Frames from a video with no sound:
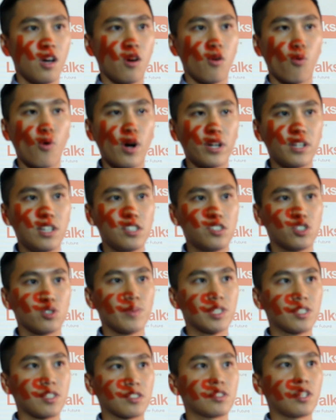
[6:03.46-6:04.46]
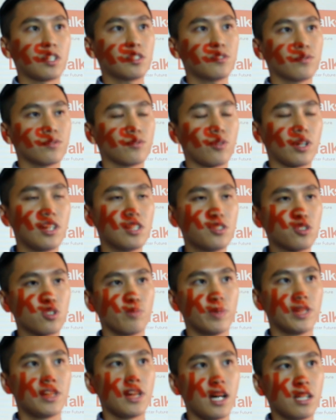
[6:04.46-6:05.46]
what needs to
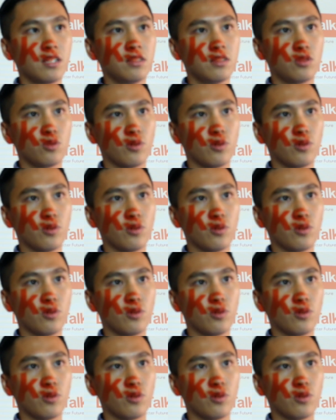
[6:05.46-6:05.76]
be done